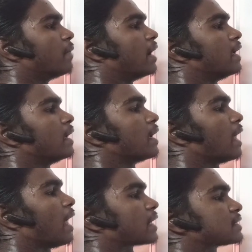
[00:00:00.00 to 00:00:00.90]
by
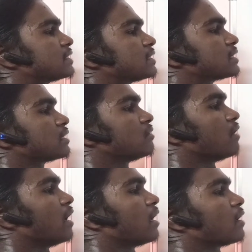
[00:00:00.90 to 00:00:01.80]
x
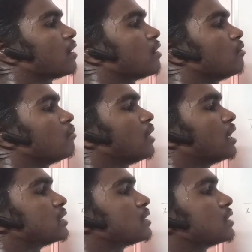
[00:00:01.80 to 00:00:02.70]
square
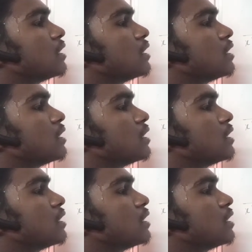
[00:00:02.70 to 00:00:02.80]
plus